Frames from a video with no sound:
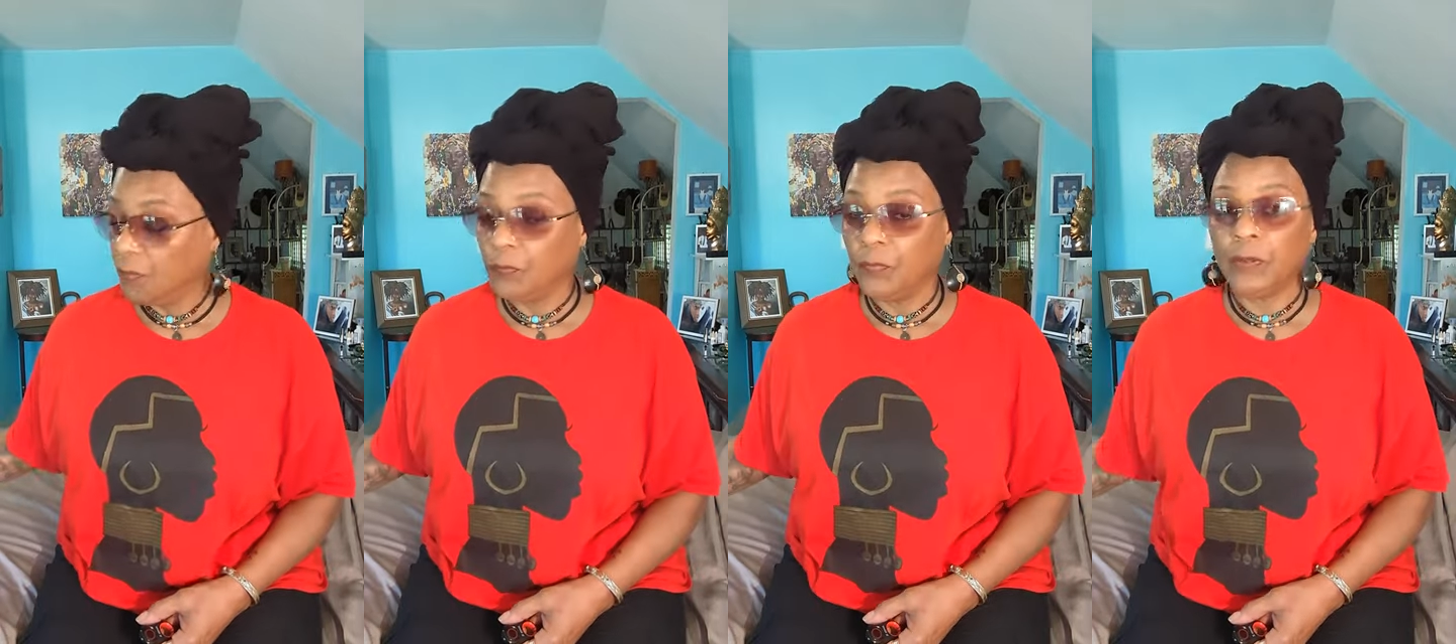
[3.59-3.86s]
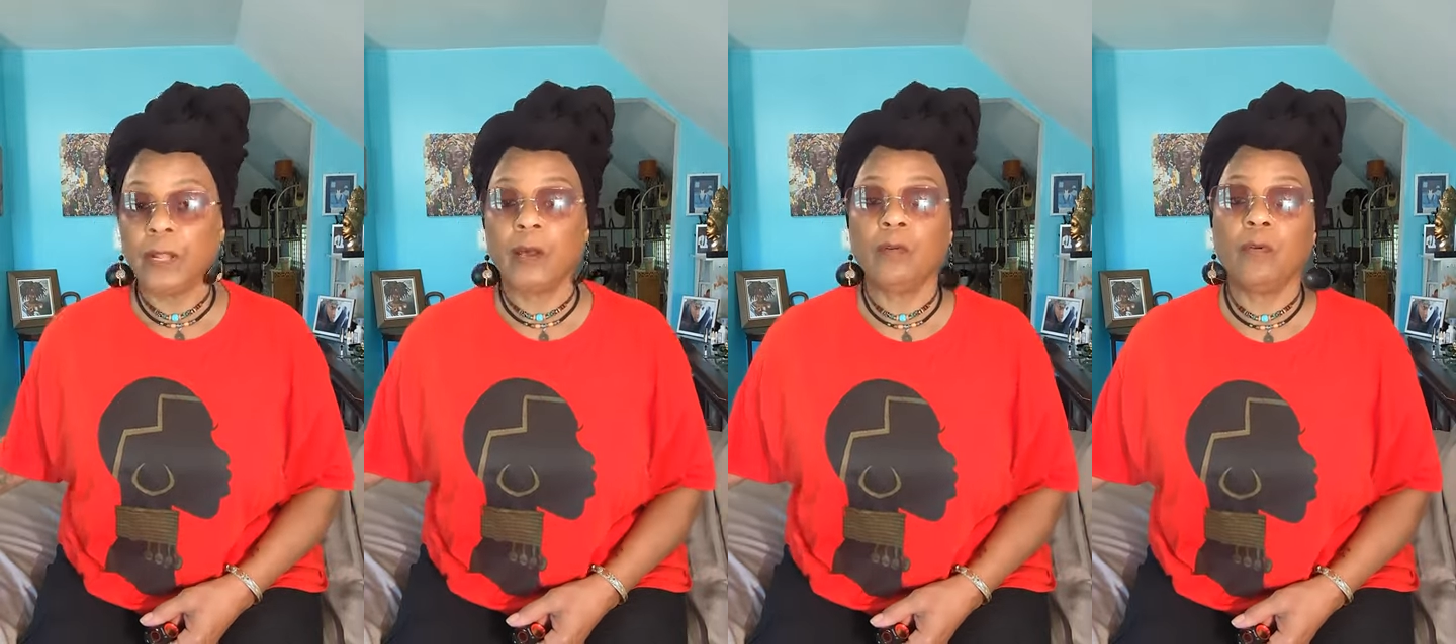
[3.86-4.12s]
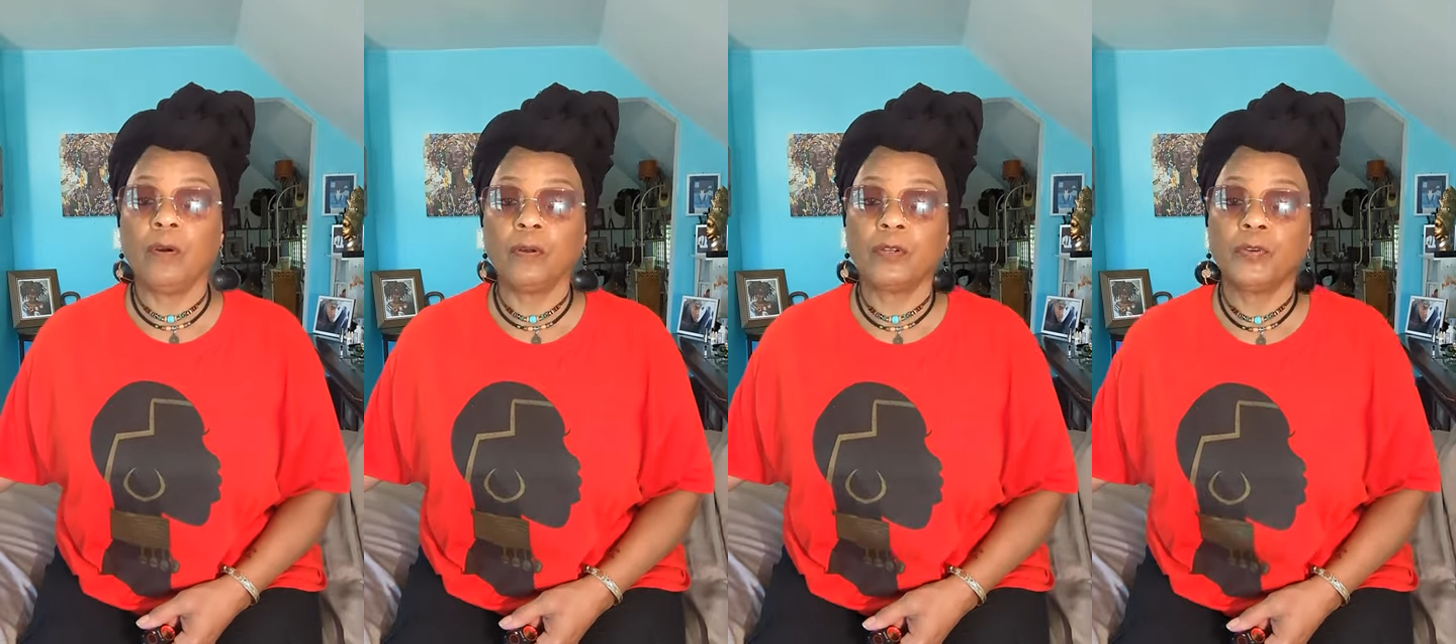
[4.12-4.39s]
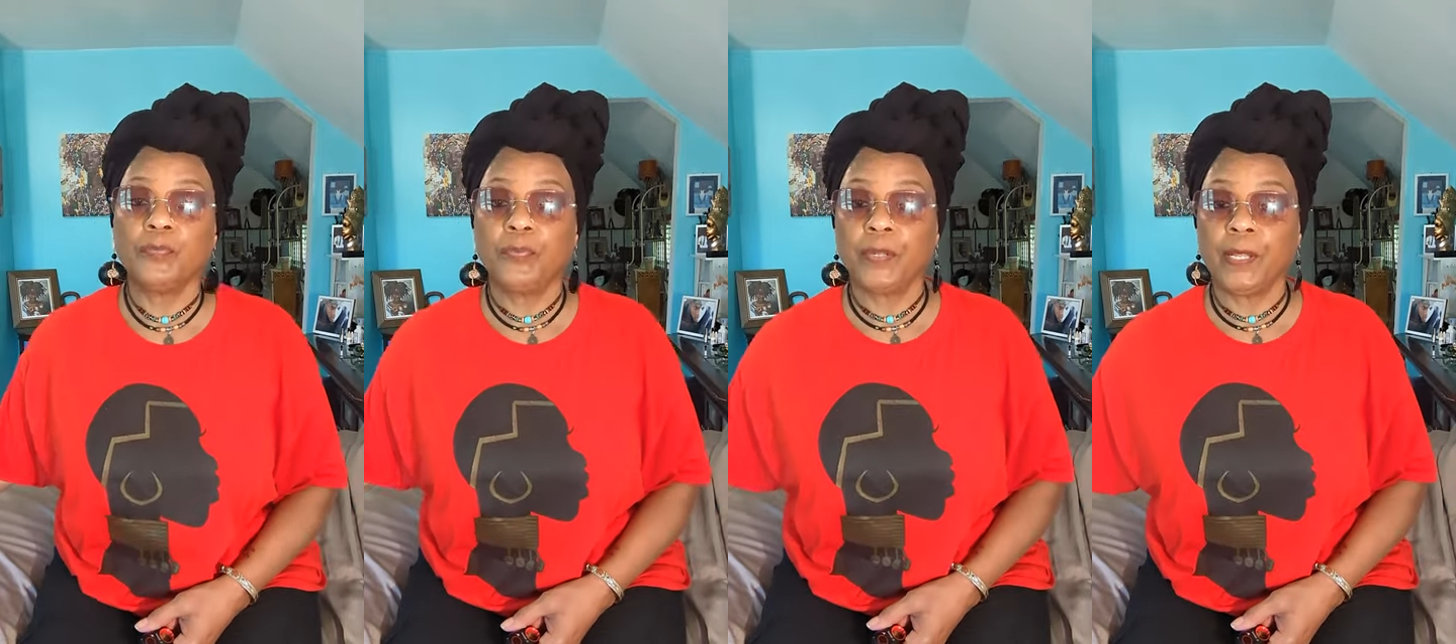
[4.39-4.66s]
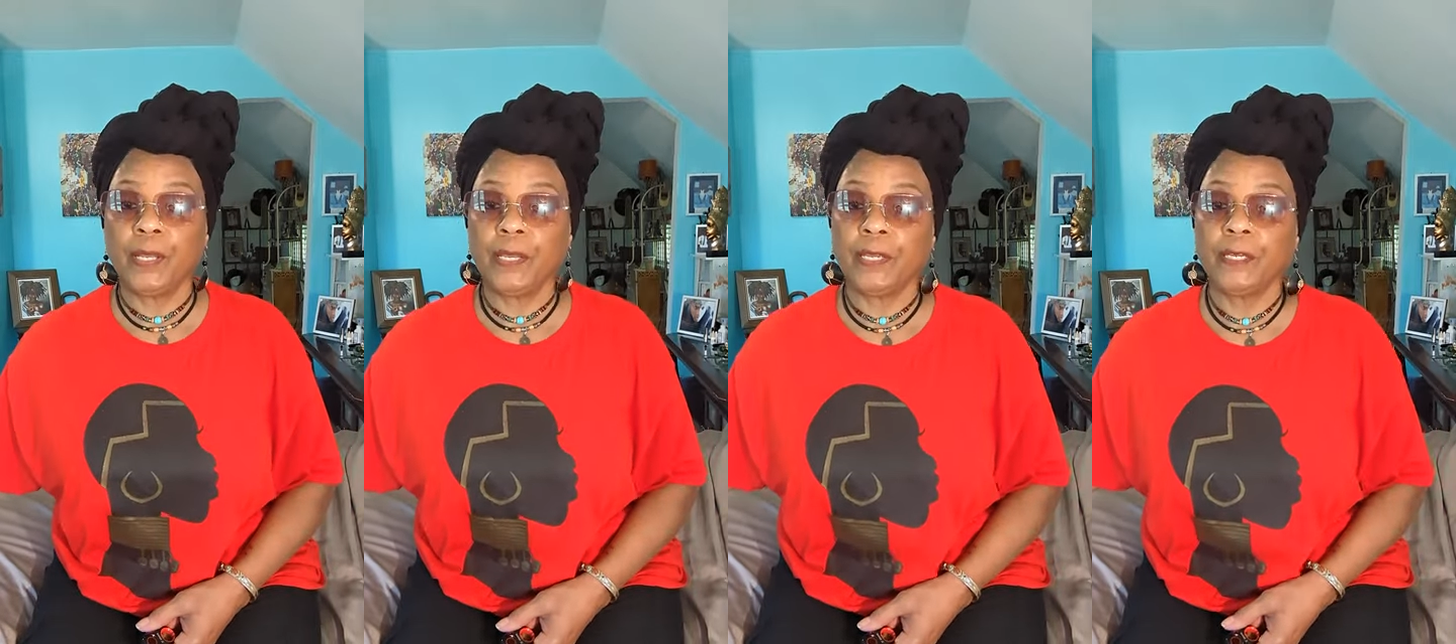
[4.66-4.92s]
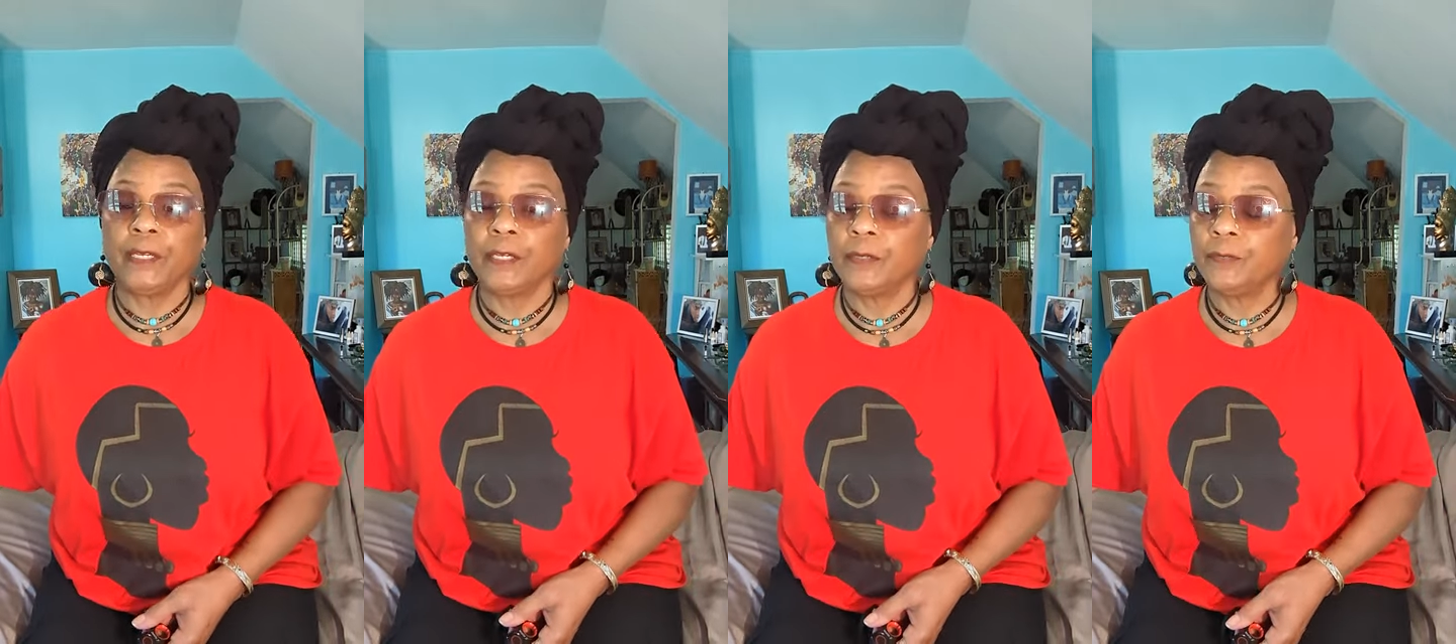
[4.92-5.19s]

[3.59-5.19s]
But I won't complain.